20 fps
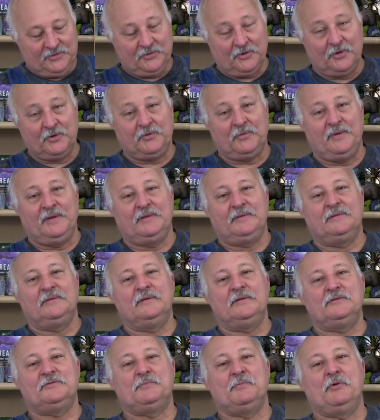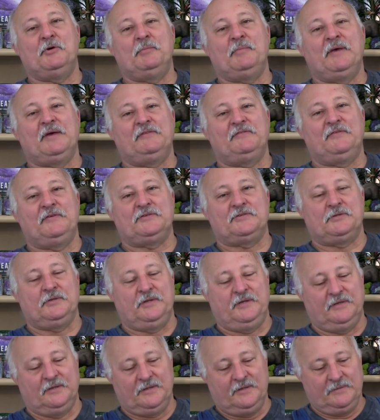Dark green is more about
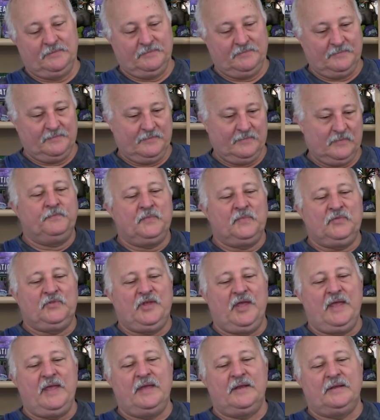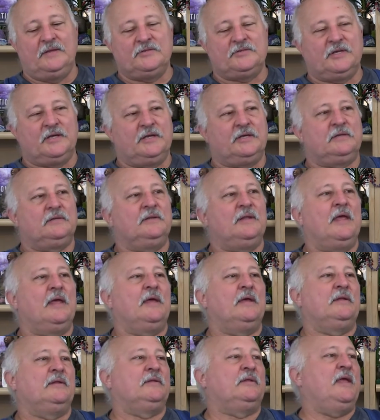physical healing. Tan is like,
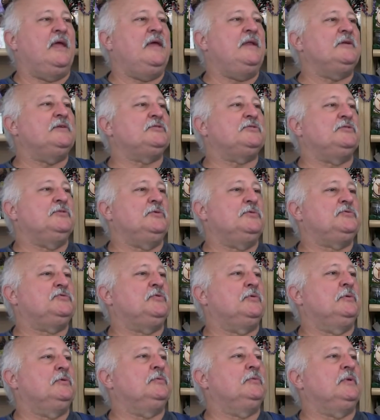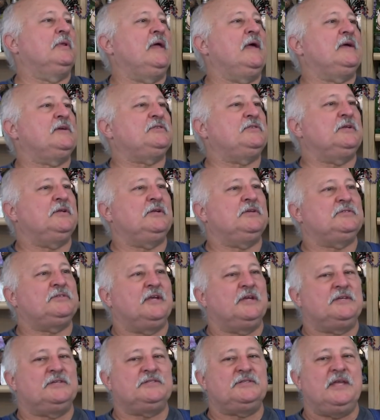tan is neutral, relaxing. It's
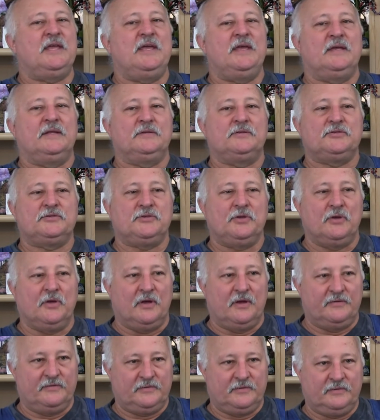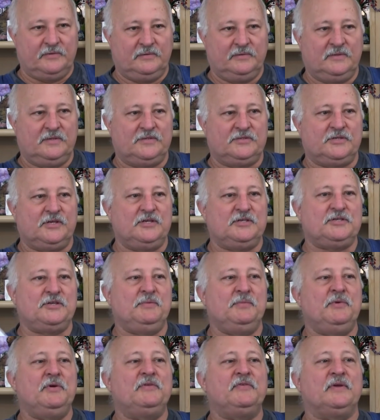like sand, soft. It's
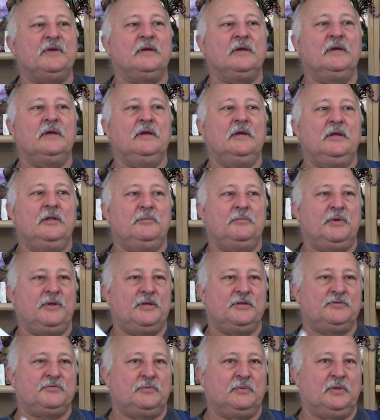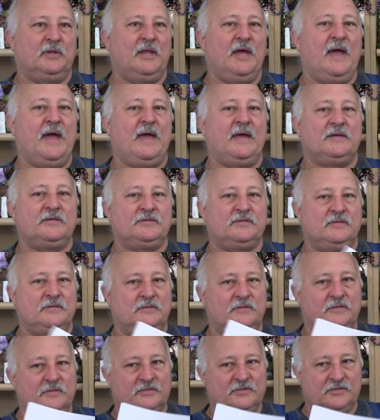easy moving, but it's relaxed.
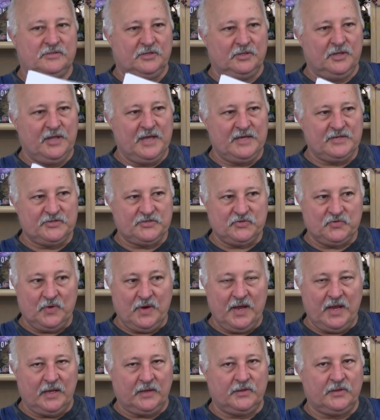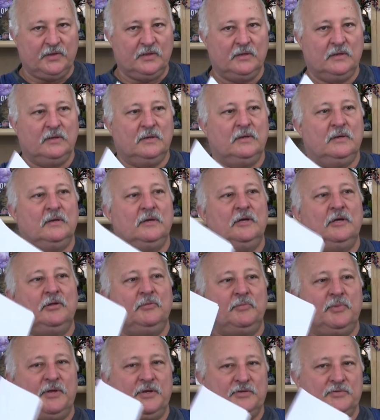It still has strength,
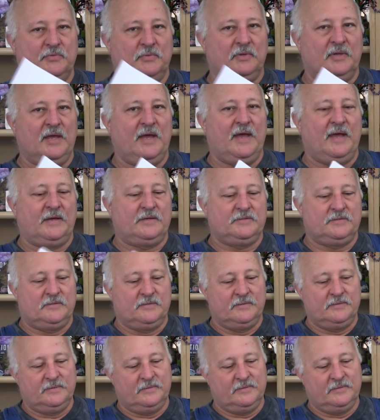but it's relaxed.